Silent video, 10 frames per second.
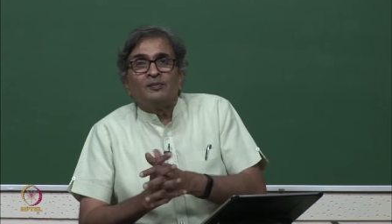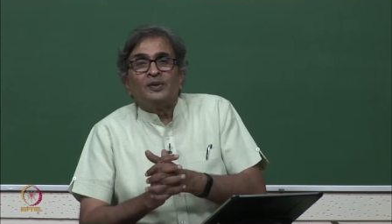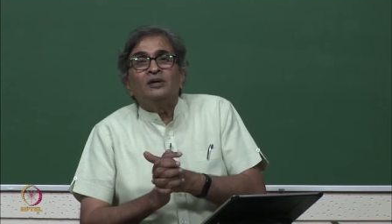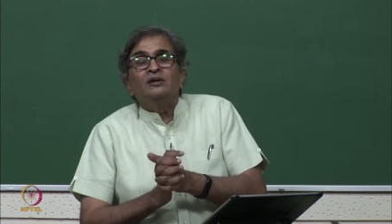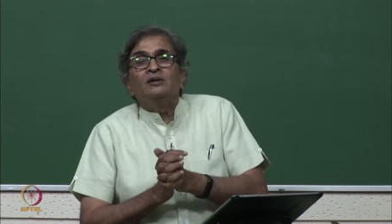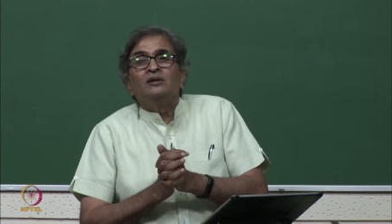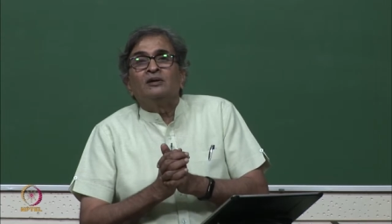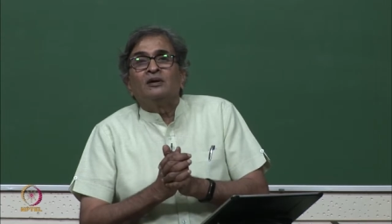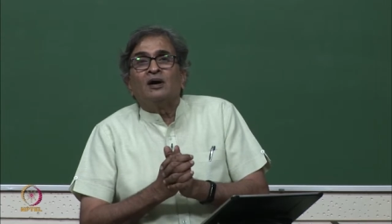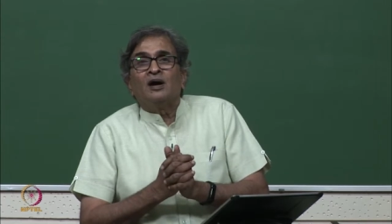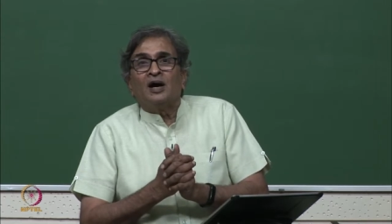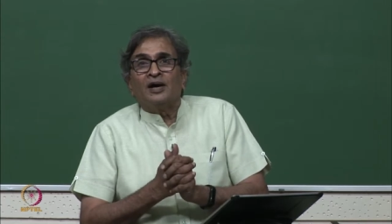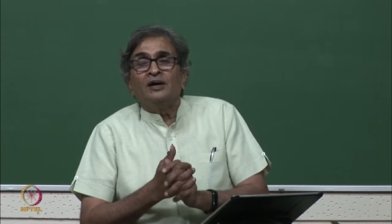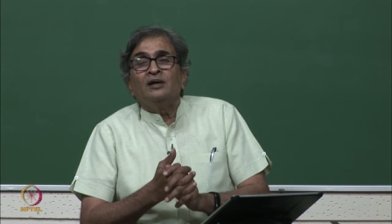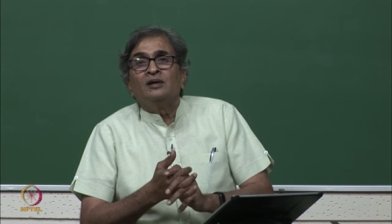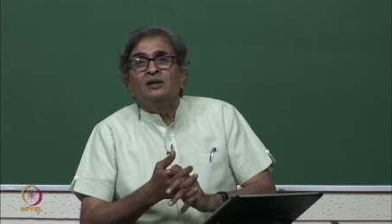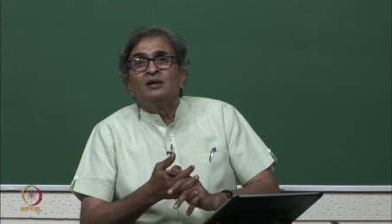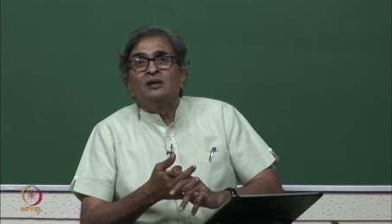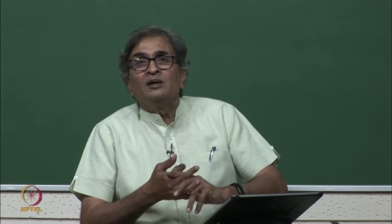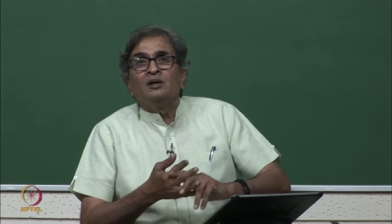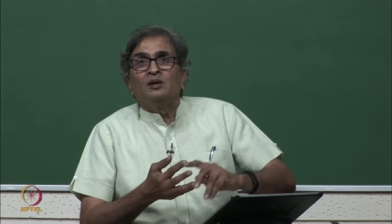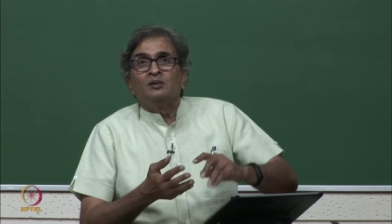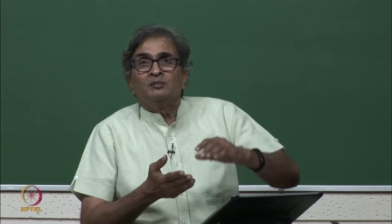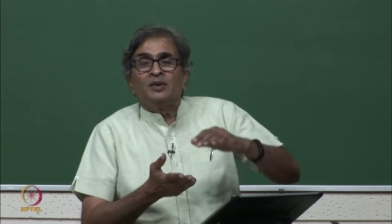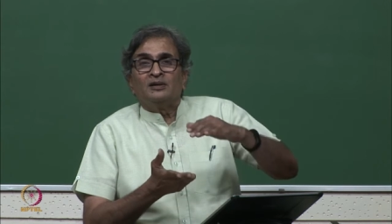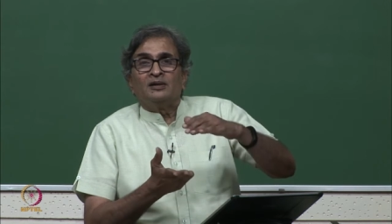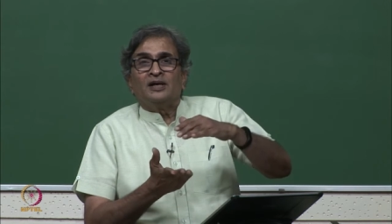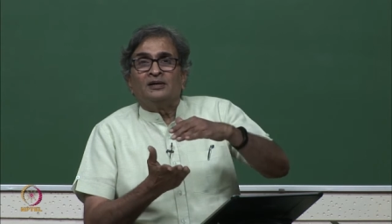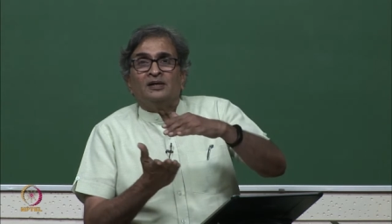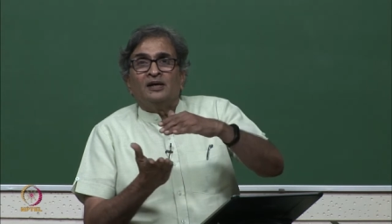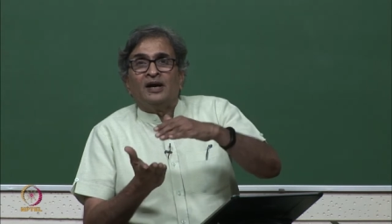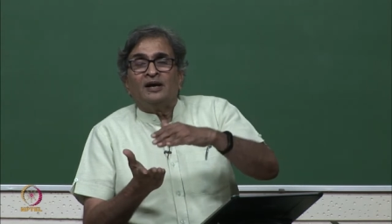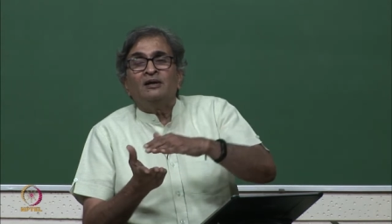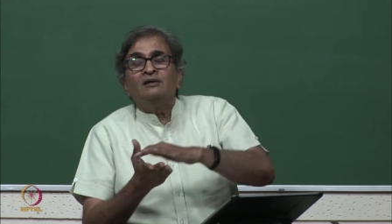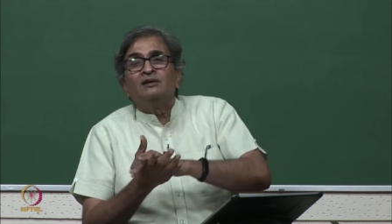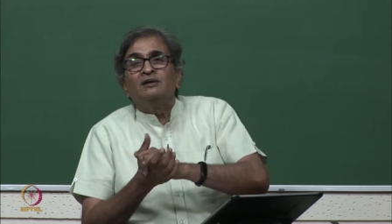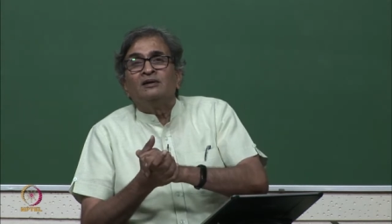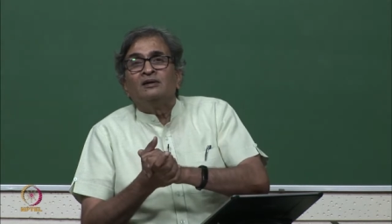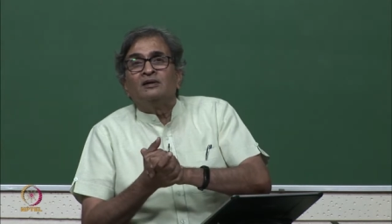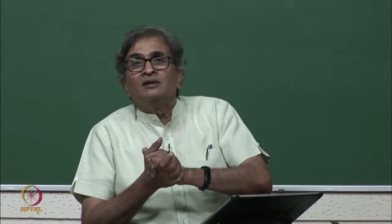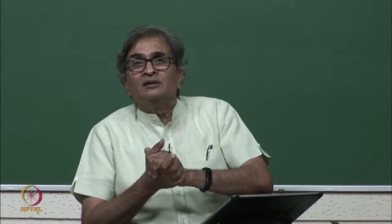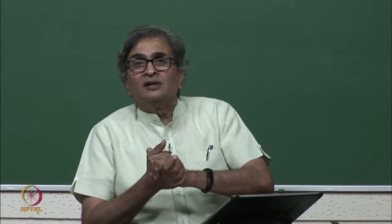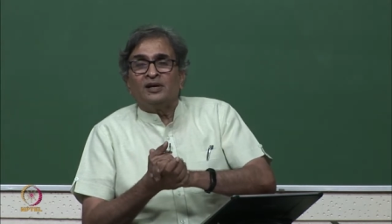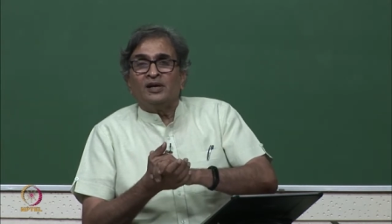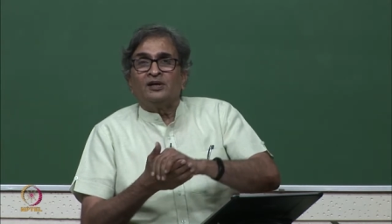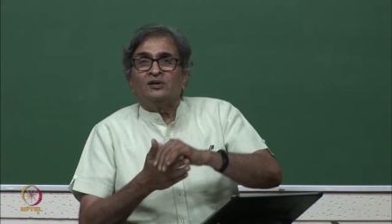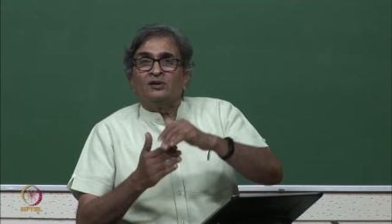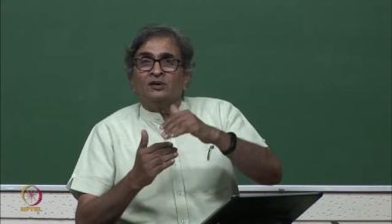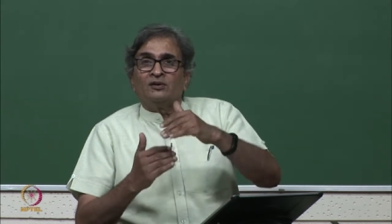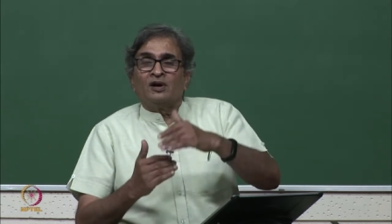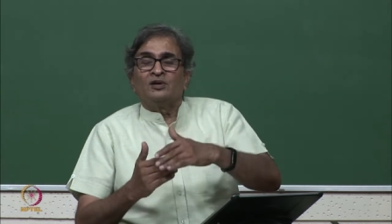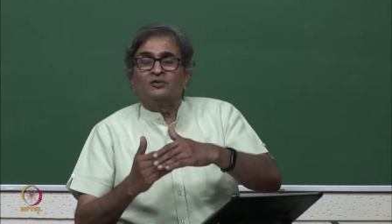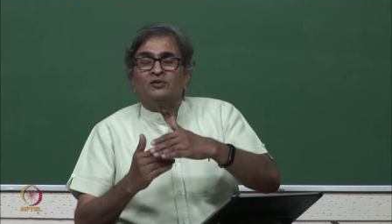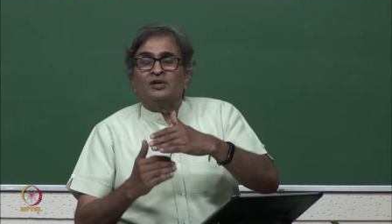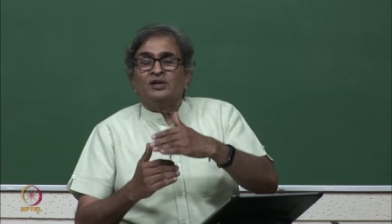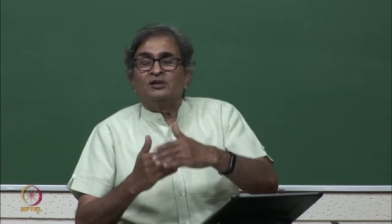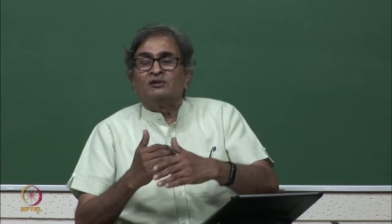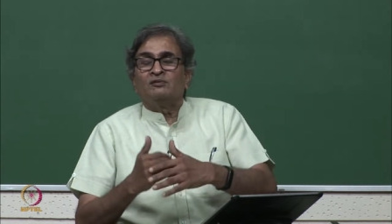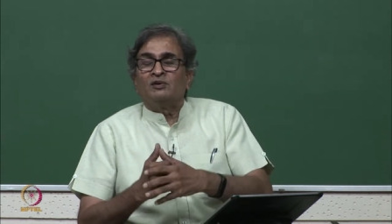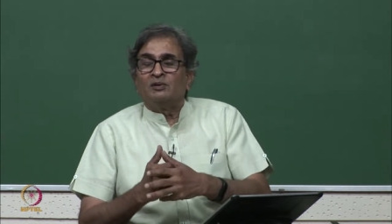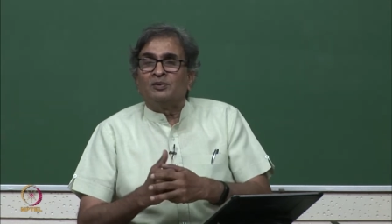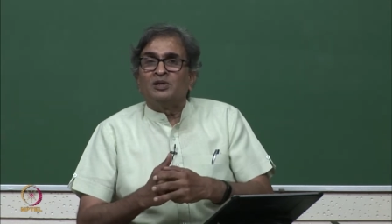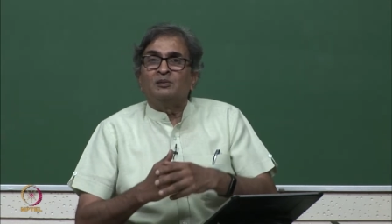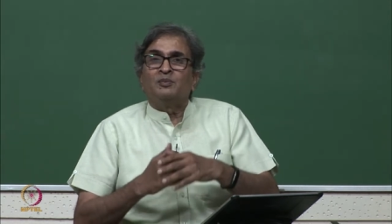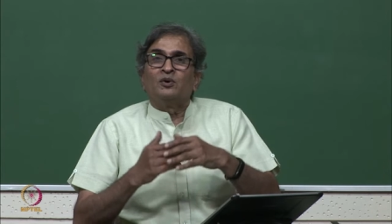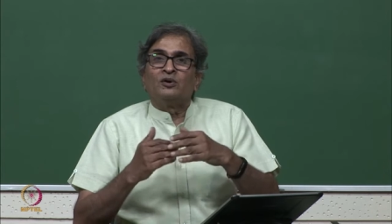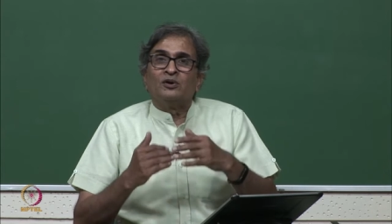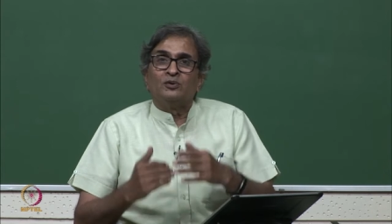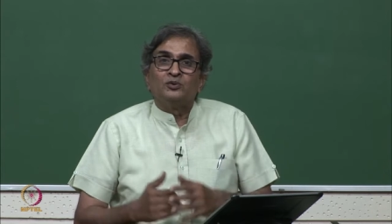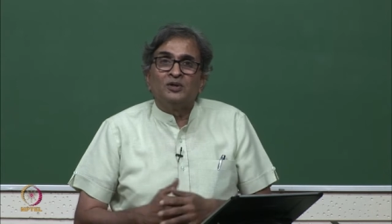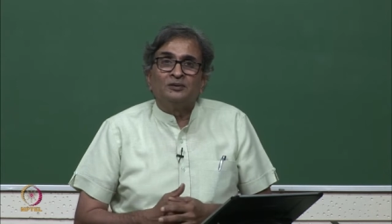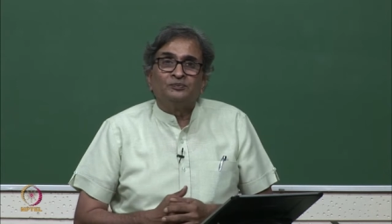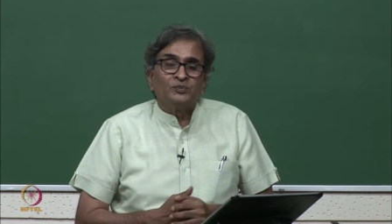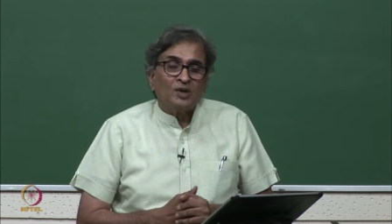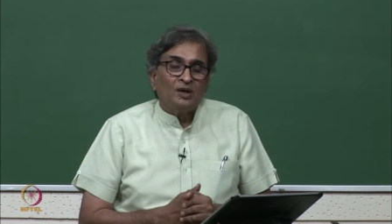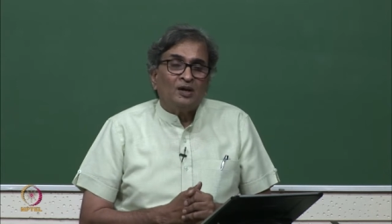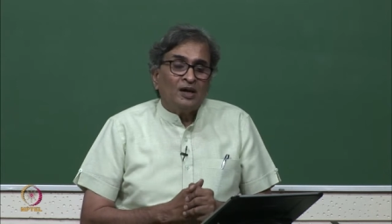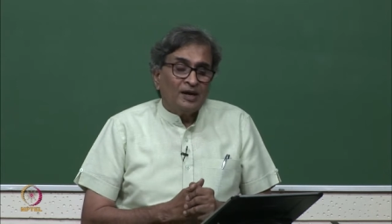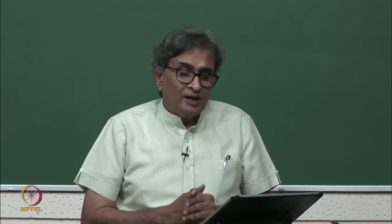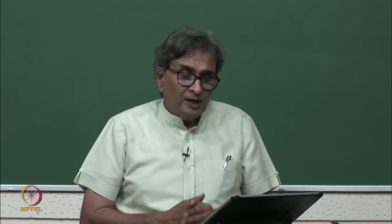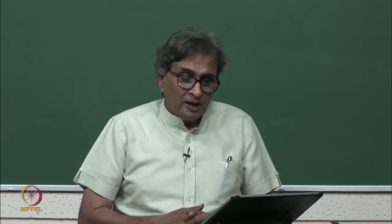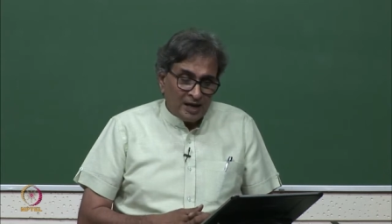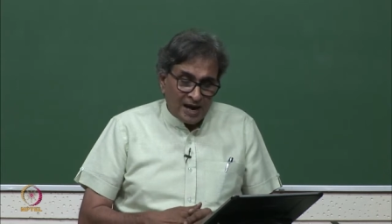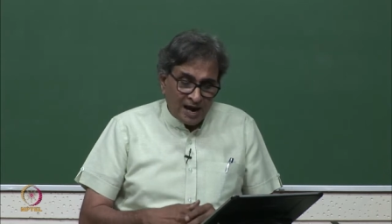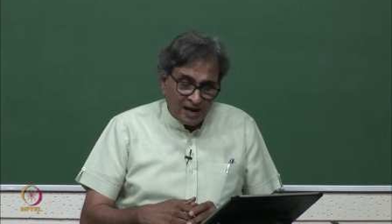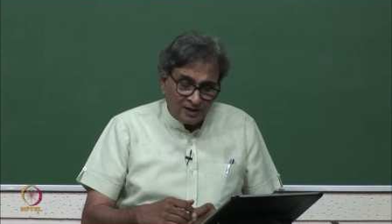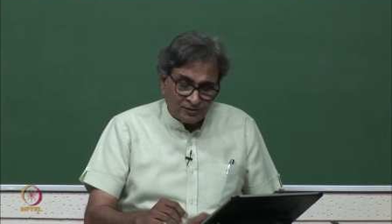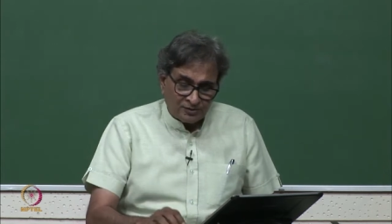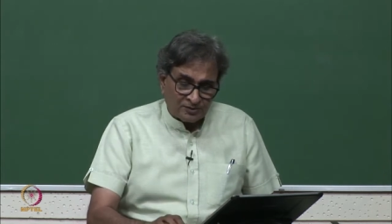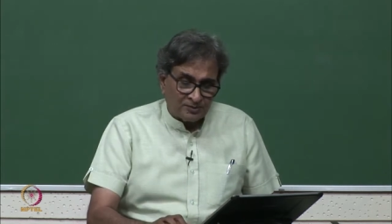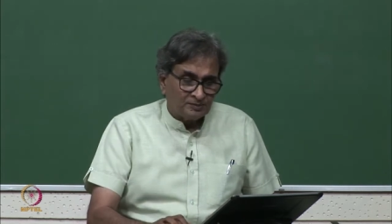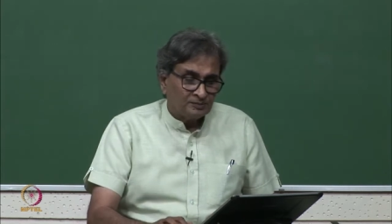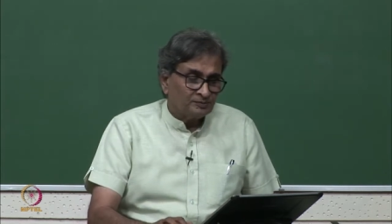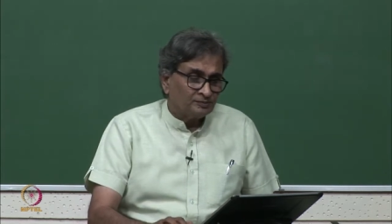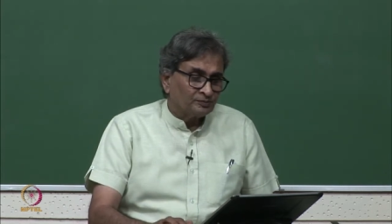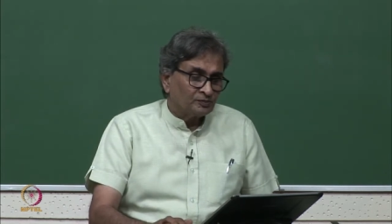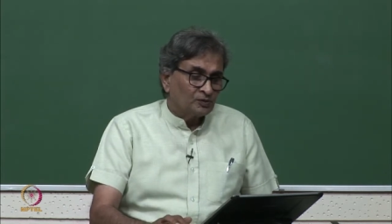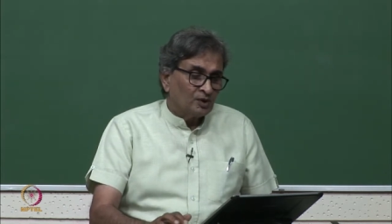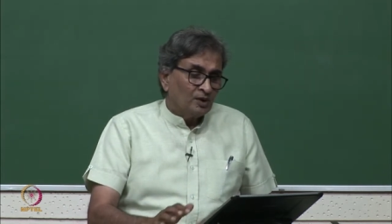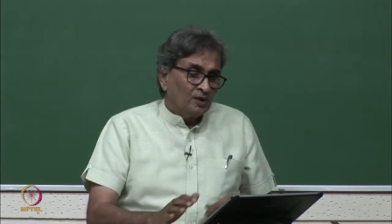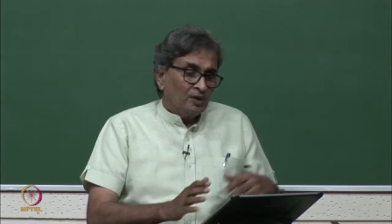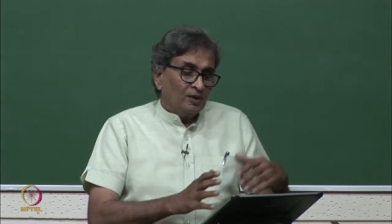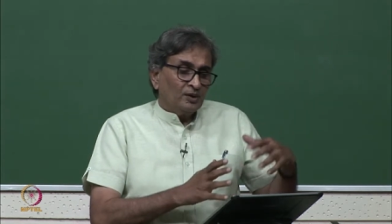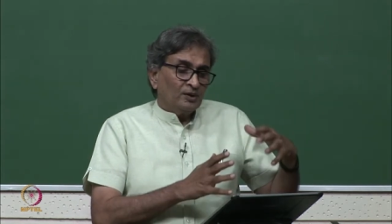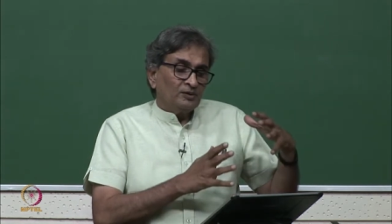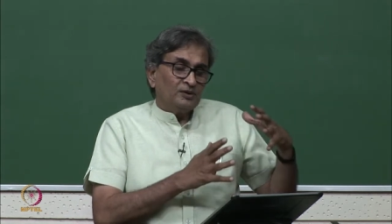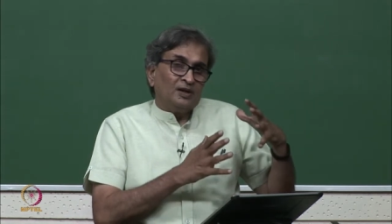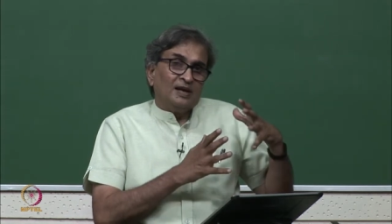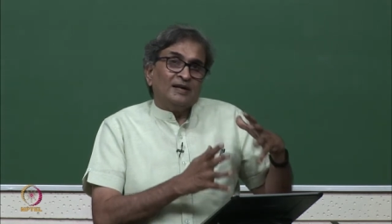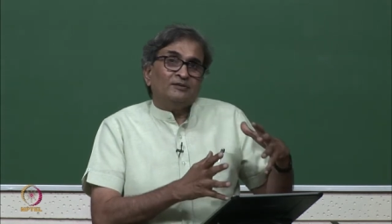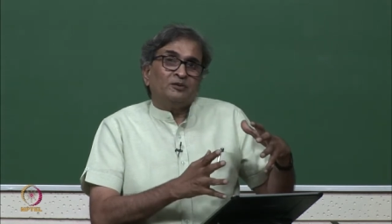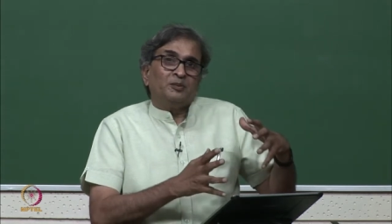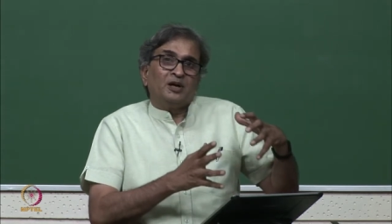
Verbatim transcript: will be high, but at the end the rate of transfer heat will keep on reducing as the length